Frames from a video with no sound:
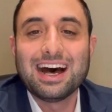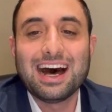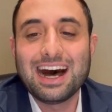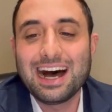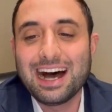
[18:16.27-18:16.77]

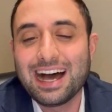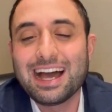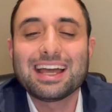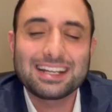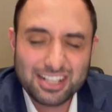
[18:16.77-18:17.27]

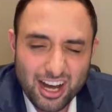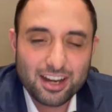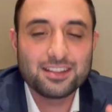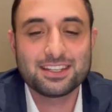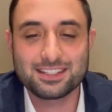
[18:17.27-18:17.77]
I, God
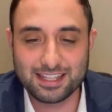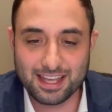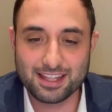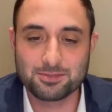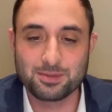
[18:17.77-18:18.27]
understands